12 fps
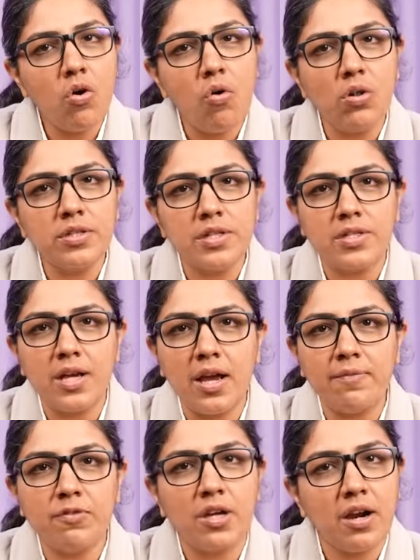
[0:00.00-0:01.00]
All the
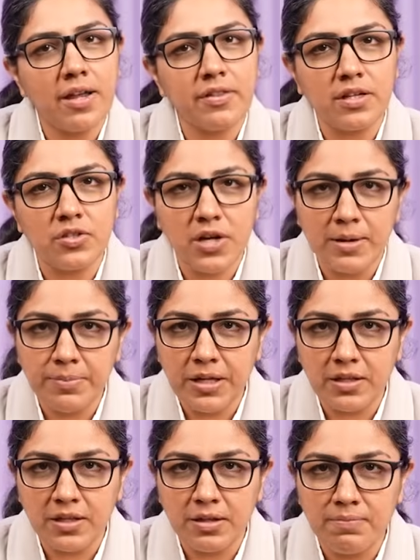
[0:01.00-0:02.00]
time we are either typing
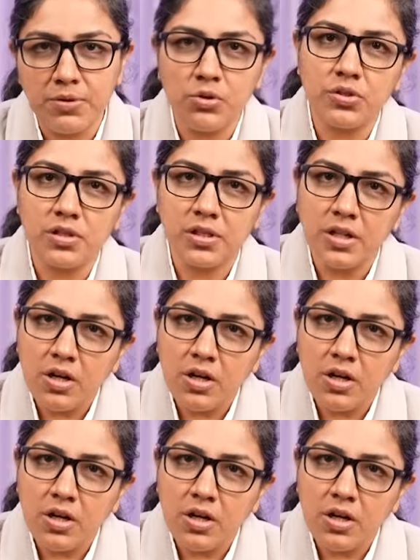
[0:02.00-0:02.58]
in the computer